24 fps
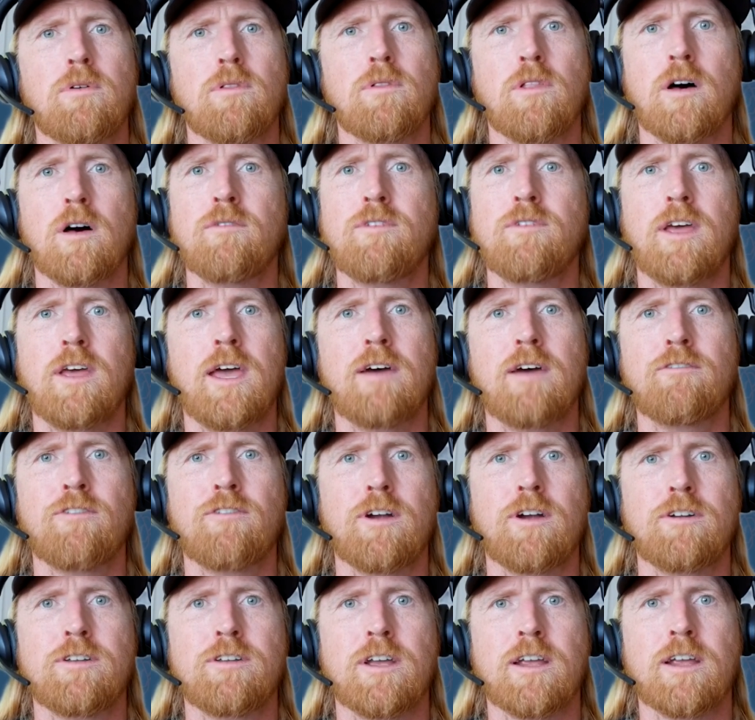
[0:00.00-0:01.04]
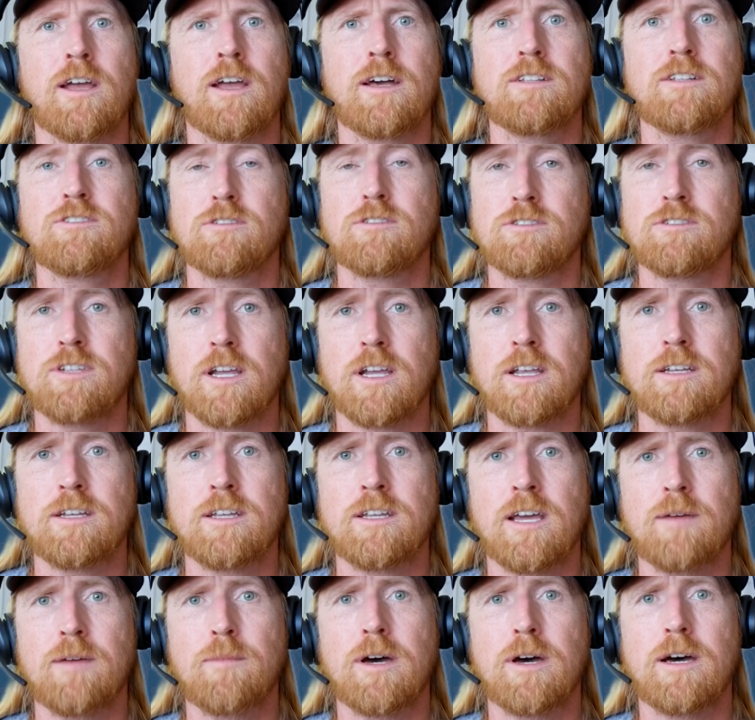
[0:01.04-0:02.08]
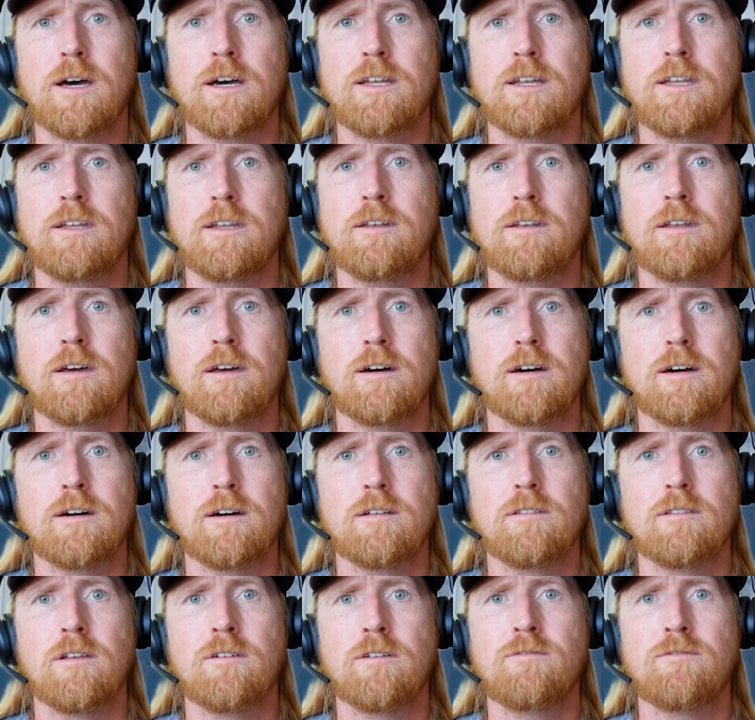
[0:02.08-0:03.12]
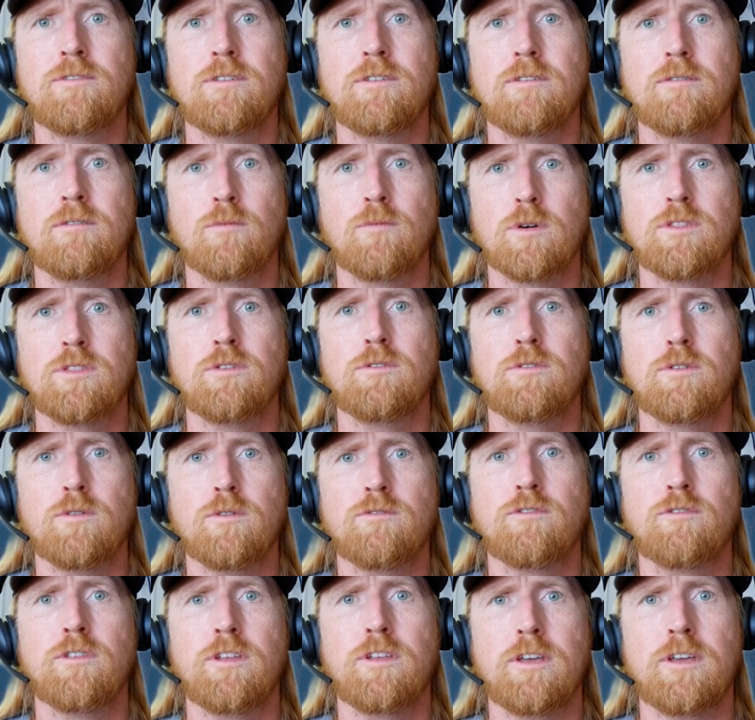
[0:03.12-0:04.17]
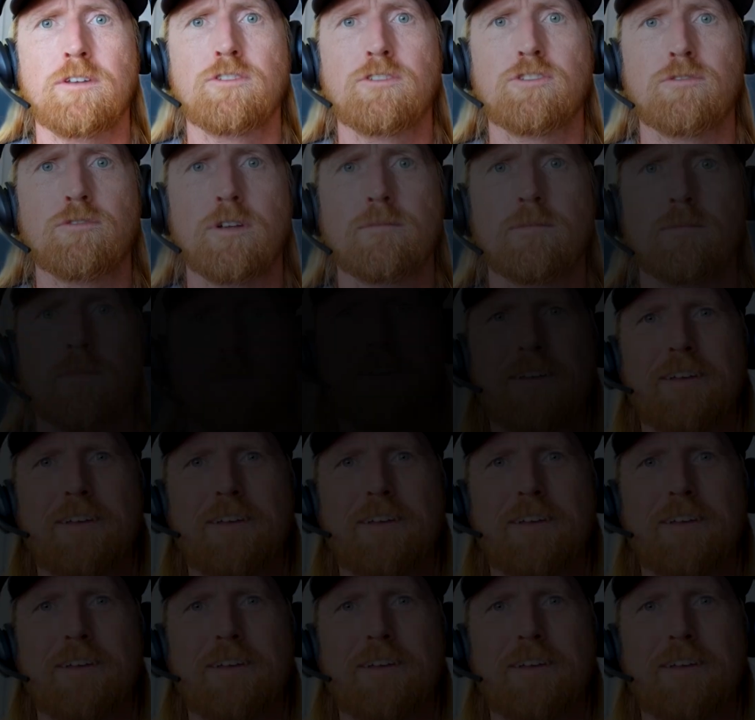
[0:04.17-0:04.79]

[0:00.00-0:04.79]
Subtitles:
Love to have Fire Tech on. It's their second time on, and loved what they're doing for the industry.